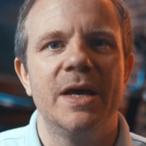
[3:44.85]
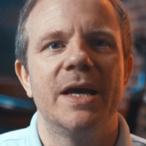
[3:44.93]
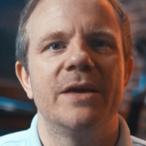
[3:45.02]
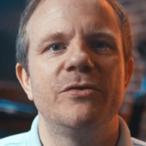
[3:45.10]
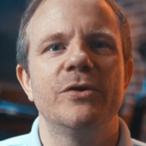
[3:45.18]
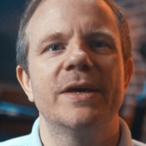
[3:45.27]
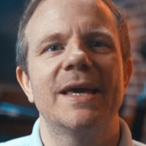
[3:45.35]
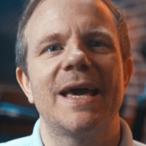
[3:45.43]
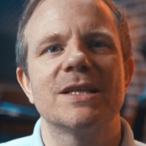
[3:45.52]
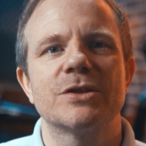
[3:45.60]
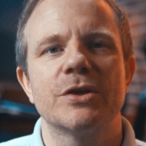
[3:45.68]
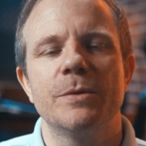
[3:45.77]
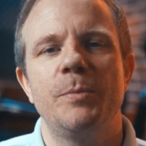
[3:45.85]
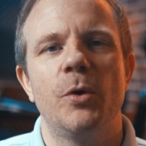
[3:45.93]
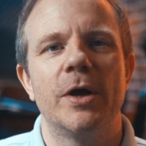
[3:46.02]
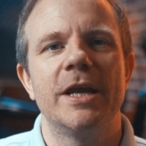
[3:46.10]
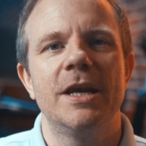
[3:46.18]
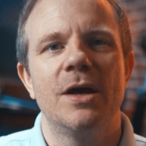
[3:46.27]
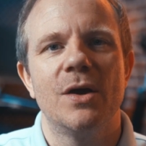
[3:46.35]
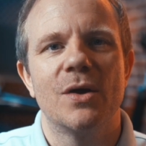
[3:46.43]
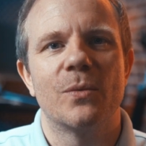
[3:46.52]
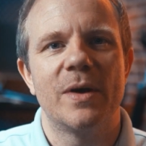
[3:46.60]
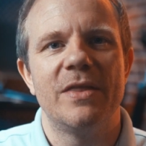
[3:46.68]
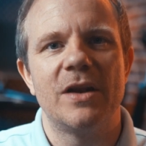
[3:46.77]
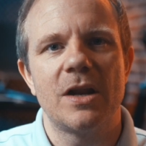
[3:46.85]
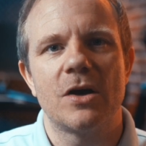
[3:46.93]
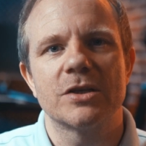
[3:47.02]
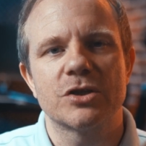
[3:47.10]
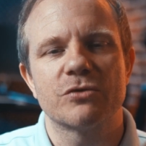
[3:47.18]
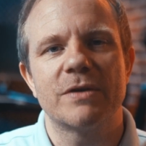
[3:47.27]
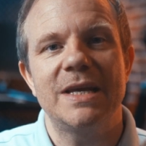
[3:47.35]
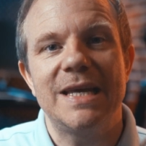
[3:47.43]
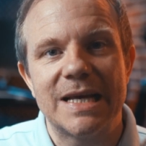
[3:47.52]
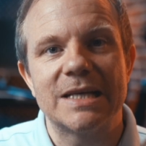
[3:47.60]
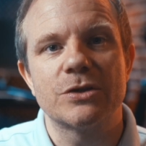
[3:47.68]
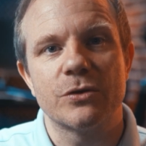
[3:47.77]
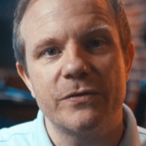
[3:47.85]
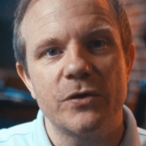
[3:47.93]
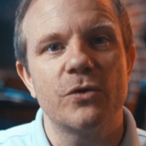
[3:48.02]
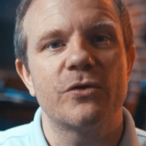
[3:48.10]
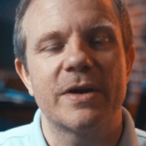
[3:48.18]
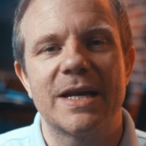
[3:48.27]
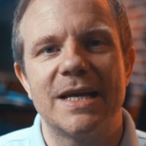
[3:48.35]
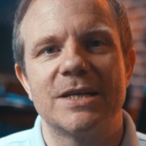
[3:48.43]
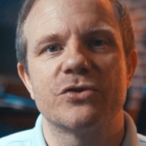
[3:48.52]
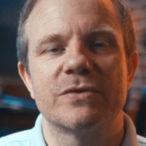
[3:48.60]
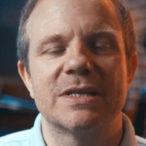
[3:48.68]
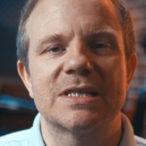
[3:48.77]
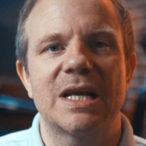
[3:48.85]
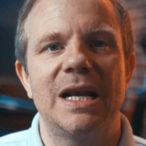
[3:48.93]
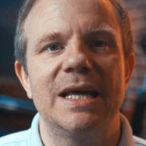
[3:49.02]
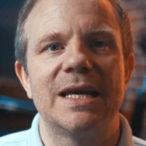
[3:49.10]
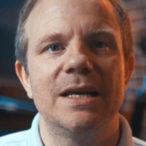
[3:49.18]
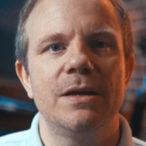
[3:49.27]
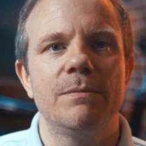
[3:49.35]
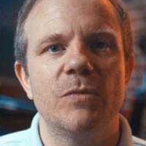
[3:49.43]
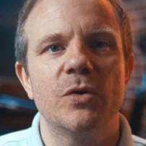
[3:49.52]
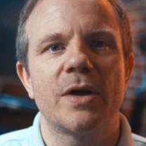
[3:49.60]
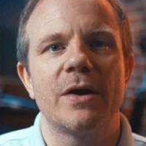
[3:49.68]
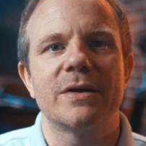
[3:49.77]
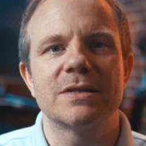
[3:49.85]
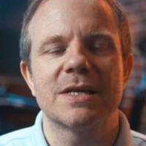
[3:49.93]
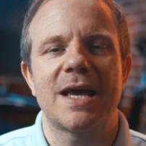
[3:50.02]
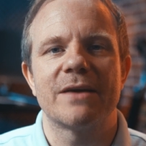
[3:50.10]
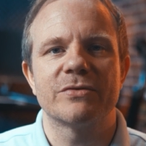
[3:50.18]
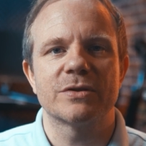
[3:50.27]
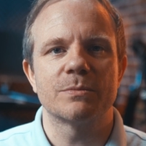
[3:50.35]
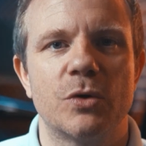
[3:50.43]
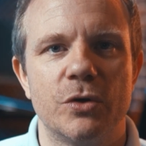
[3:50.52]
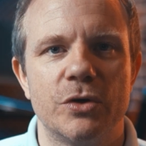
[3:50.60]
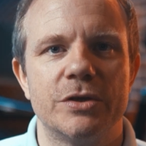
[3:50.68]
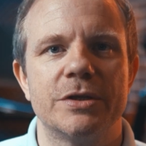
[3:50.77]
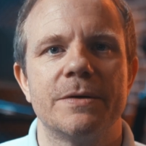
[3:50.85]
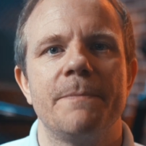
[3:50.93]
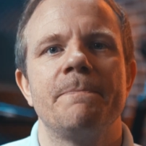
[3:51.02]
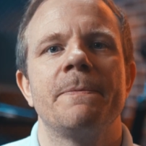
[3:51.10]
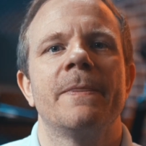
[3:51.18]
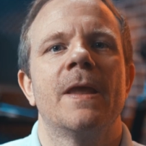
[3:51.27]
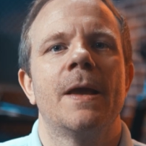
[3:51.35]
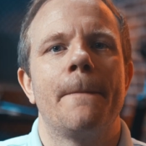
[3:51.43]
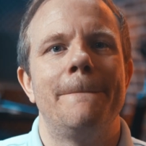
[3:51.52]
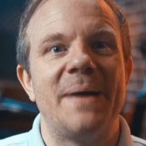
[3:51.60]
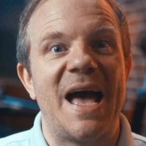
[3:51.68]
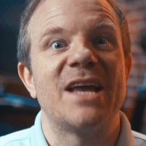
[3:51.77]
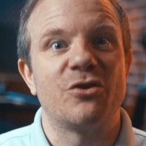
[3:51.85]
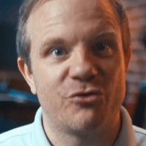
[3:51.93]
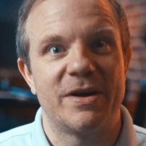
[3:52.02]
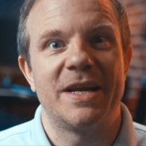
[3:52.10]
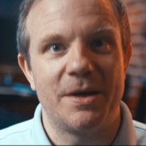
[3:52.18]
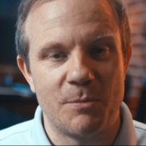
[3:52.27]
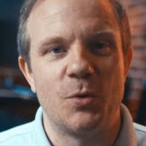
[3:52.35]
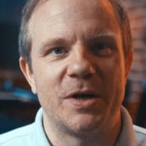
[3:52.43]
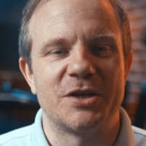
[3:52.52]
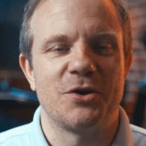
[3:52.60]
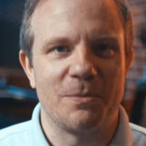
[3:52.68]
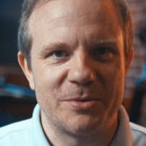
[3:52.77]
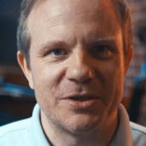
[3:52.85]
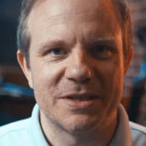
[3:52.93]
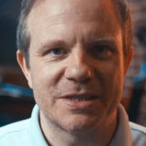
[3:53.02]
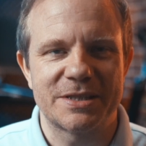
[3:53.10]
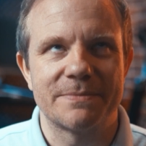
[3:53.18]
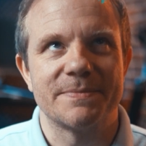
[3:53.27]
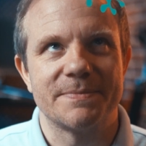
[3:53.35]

If you can get to the point where the last 3 years of your credit history is clean, you're going to have some good bad credit mortgage options.